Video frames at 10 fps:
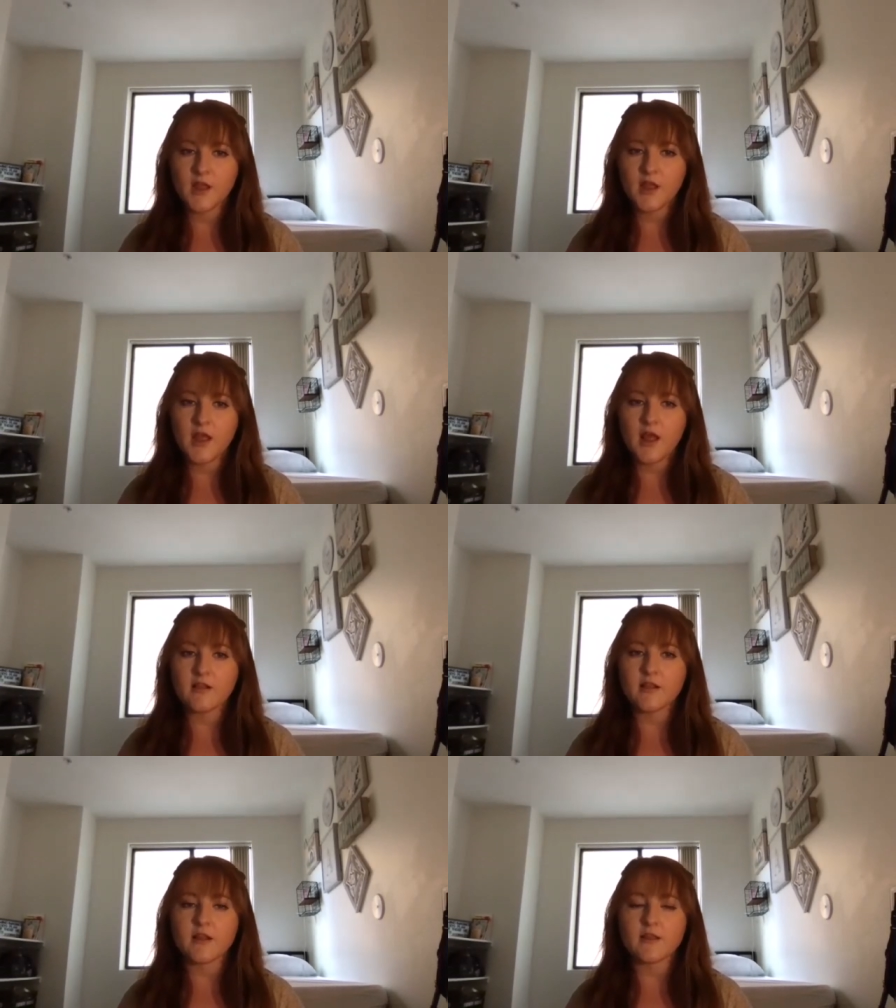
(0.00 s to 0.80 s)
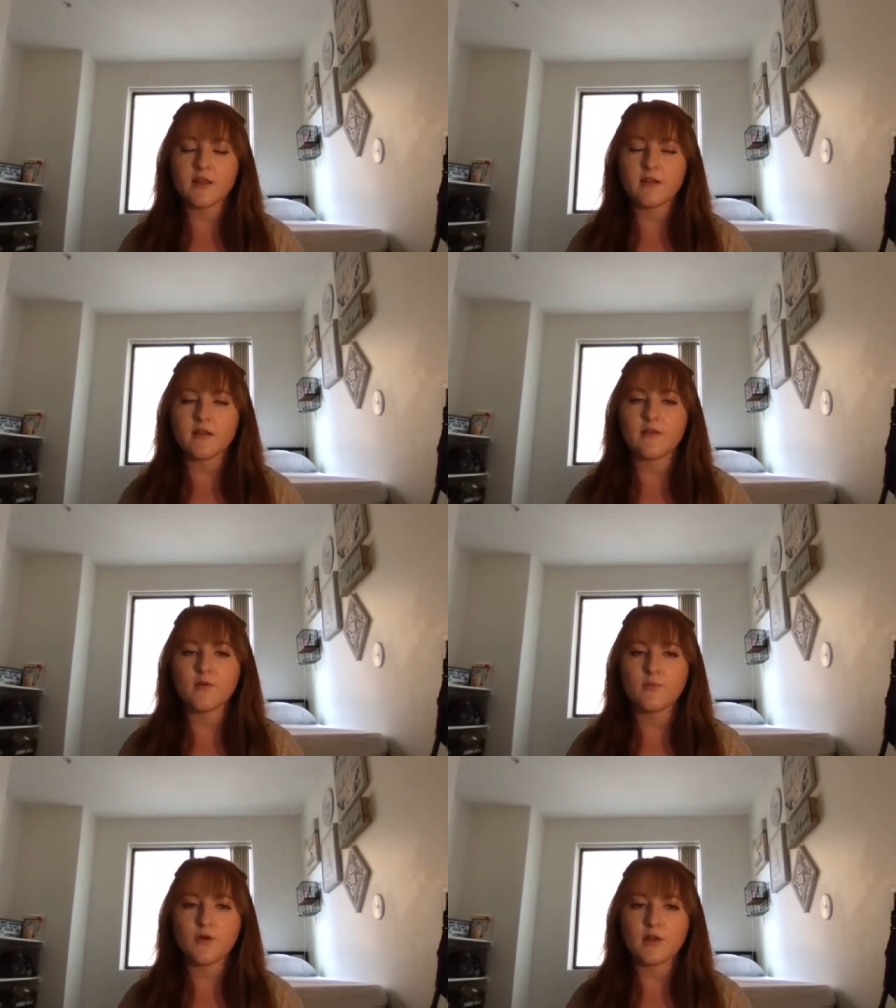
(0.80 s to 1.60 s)
And I think another
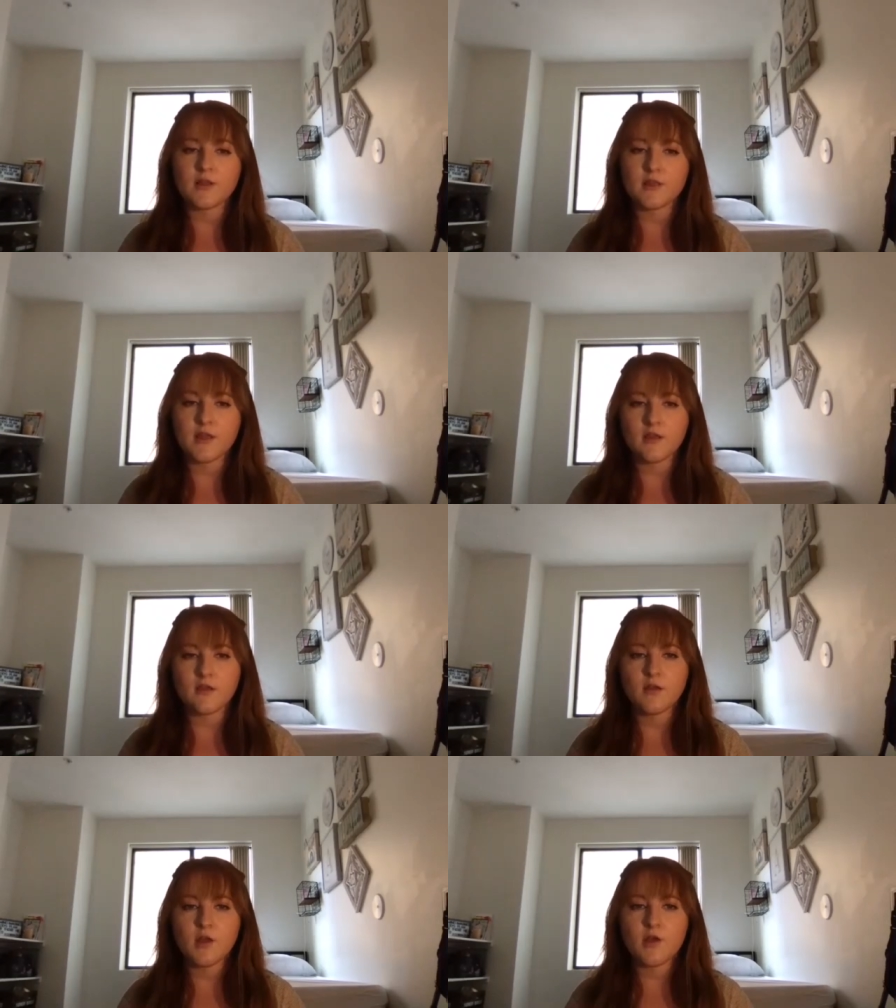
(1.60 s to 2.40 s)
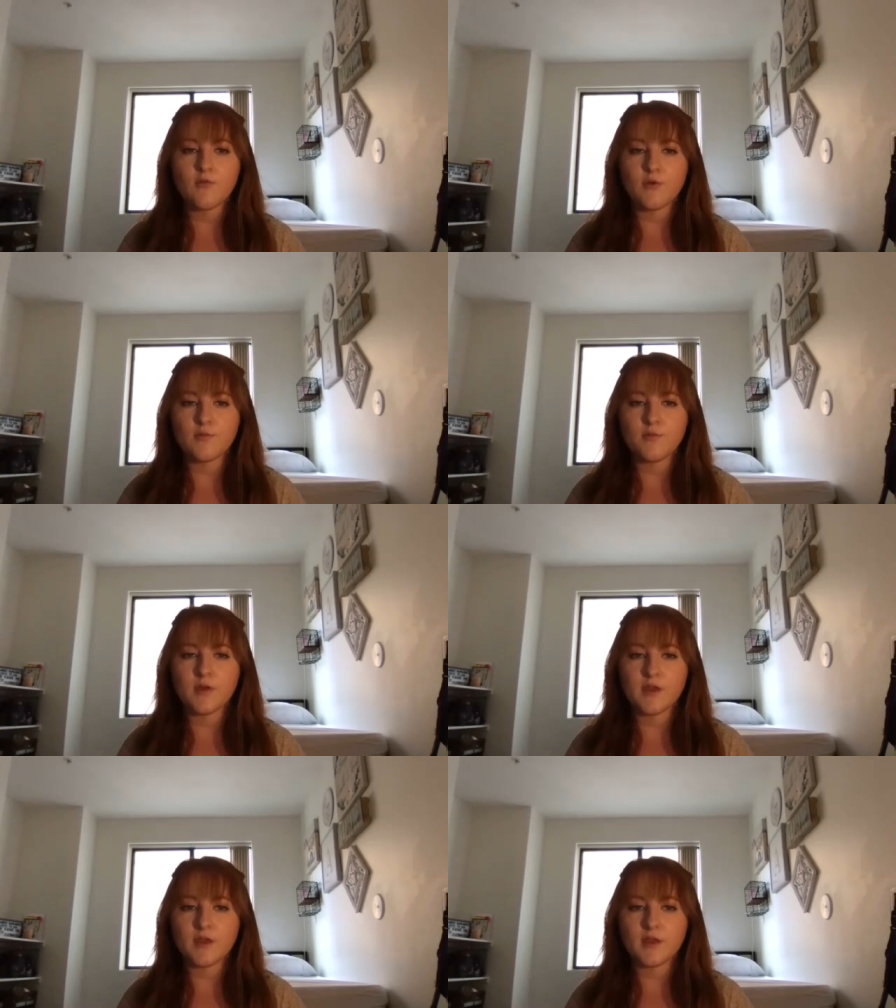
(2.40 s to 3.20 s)
important thing would
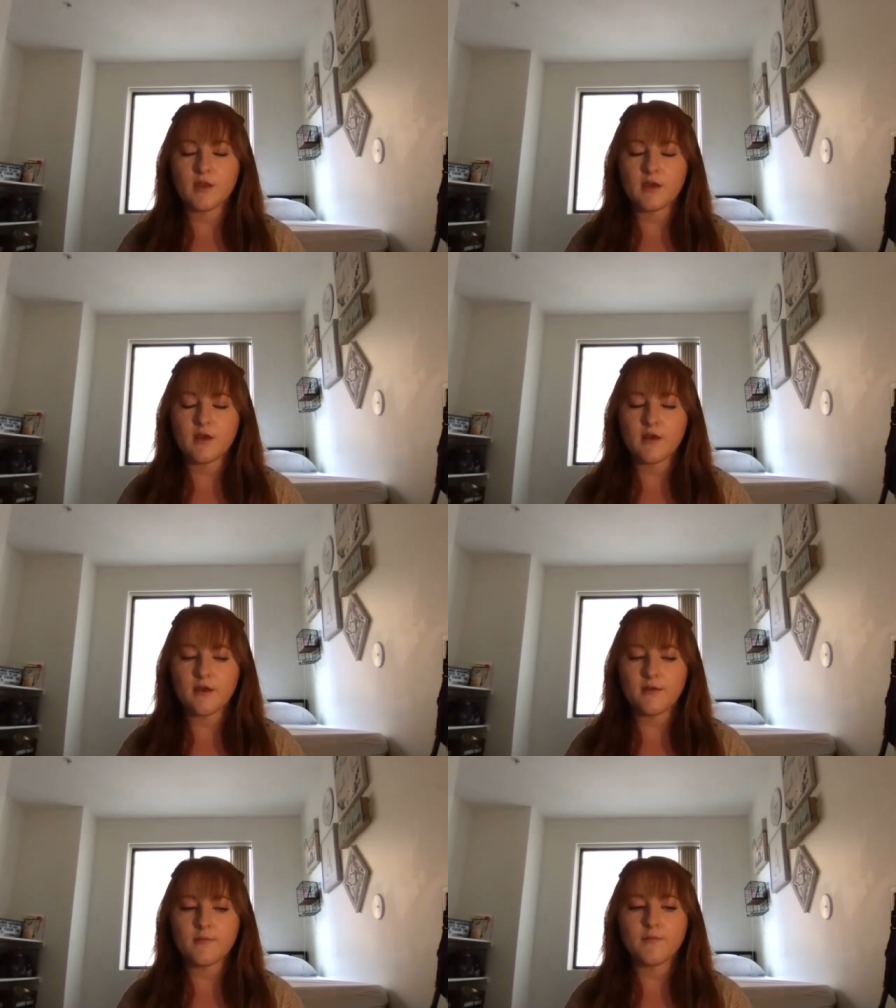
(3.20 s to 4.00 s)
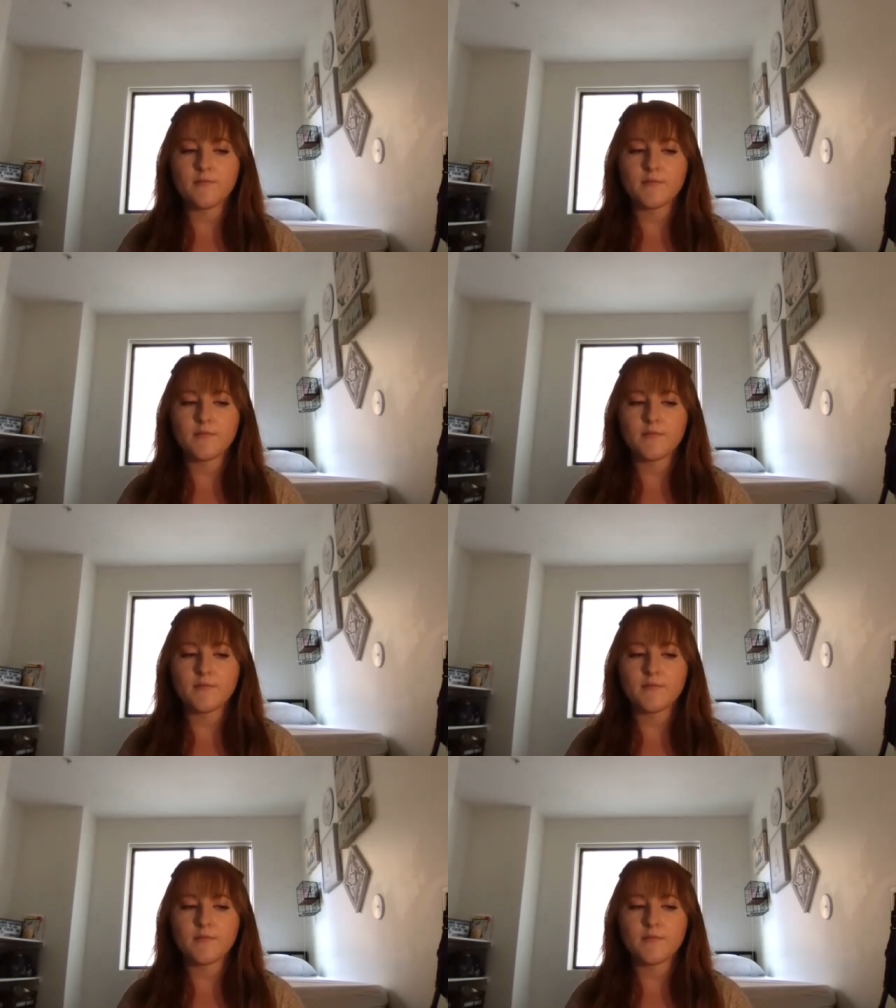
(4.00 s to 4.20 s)
be um,